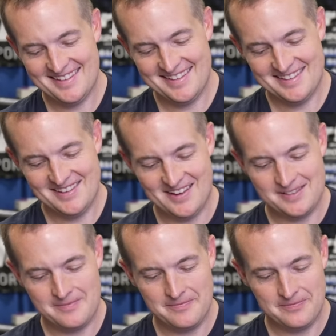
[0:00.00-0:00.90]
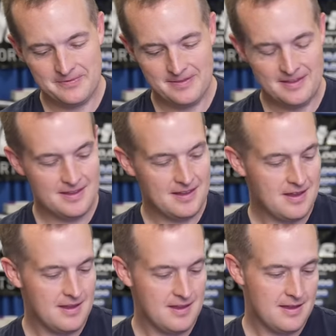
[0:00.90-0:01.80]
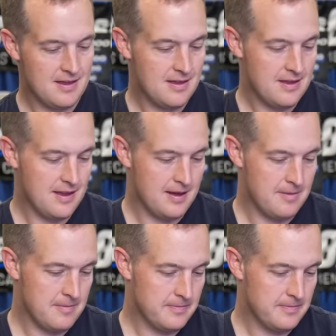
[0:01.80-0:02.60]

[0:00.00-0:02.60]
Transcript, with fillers: That's awesome. There you go. Yep.